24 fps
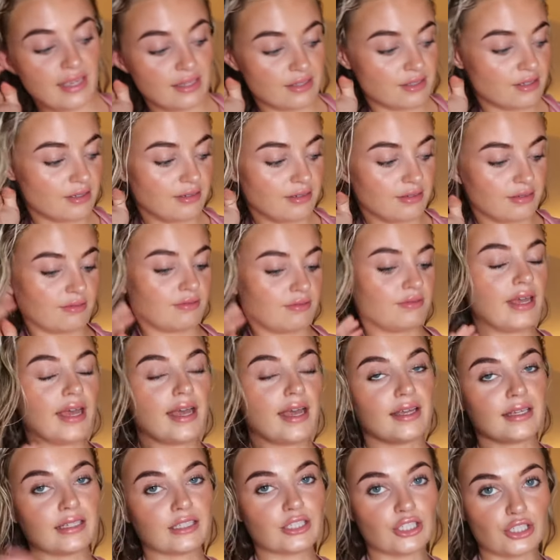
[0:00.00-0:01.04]
isn't
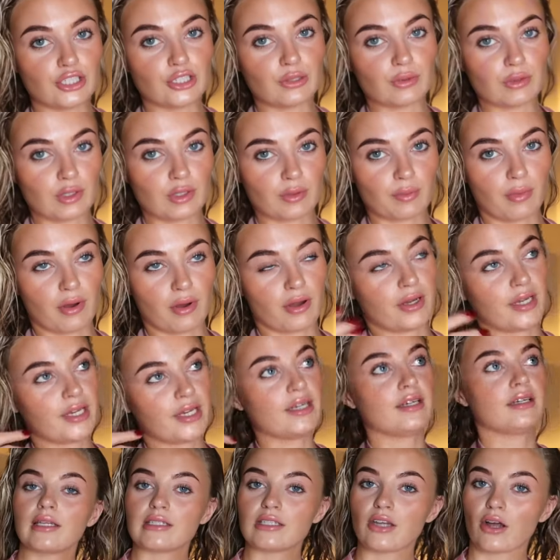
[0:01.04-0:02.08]
to do with
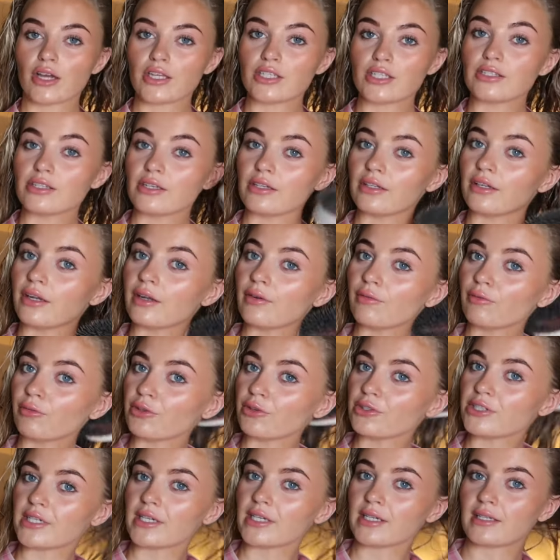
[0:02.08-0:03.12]
my Dyson
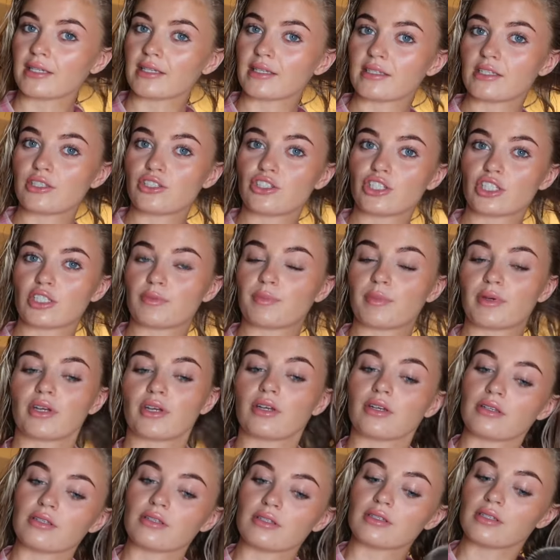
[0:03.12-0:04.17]
routine. This is just
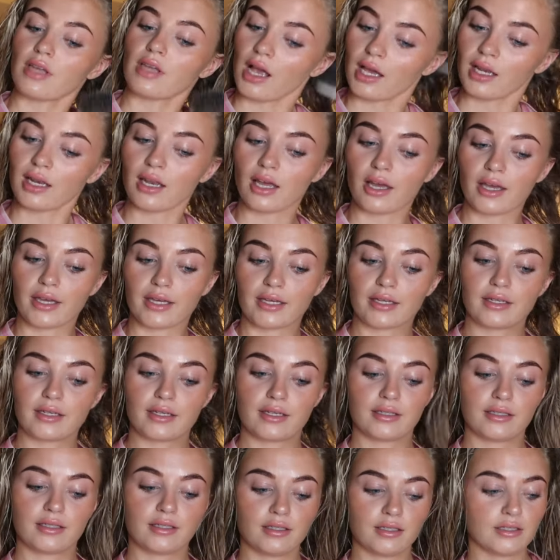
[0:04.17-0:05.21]
because I
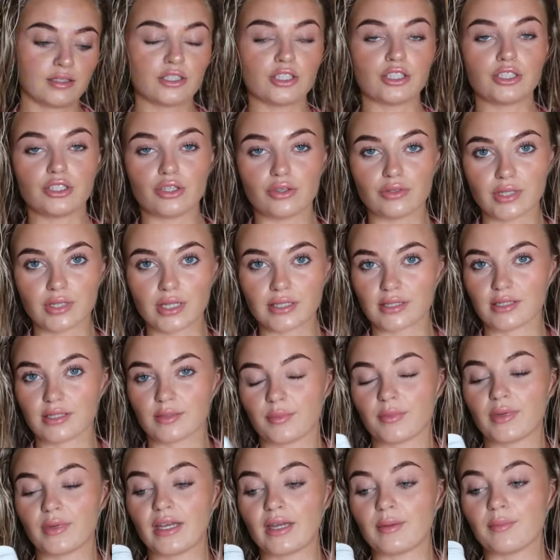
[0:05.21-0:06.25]
like to use this
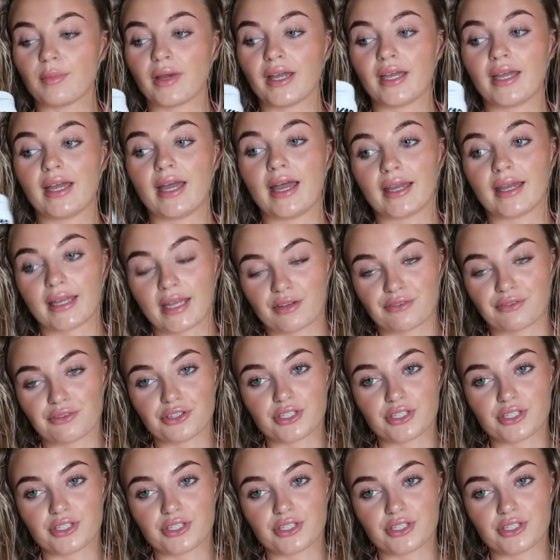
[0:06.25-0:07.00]
in my hair care